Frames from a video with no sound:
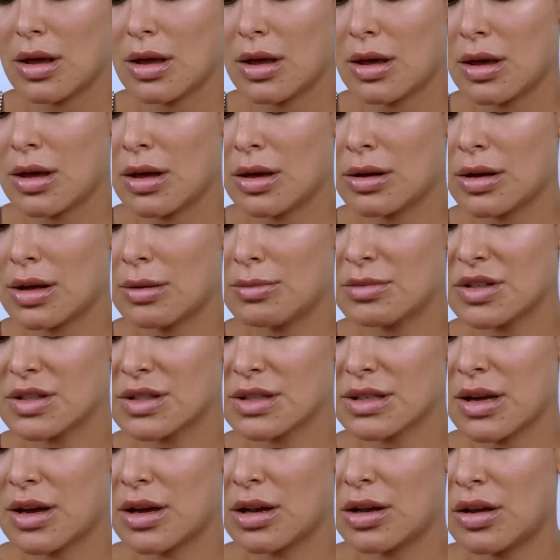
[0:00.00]
And I'm just
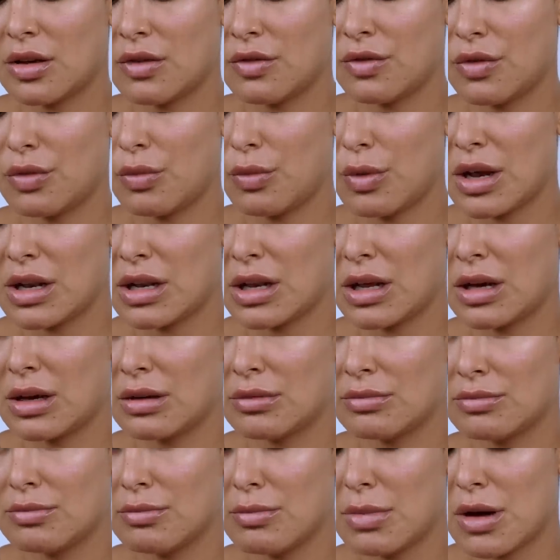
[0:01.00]
kind of
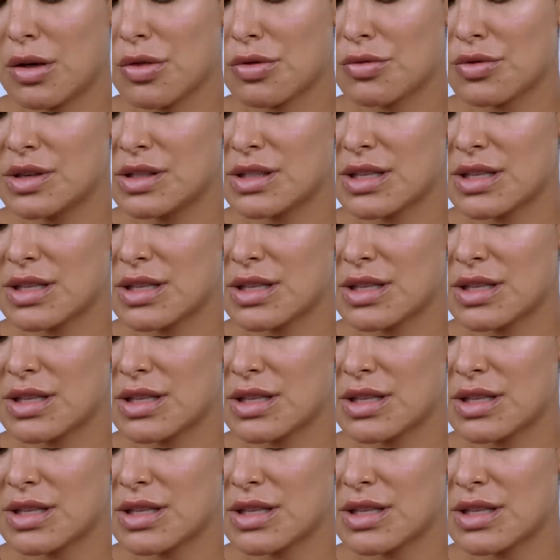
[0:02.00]
waiting about 3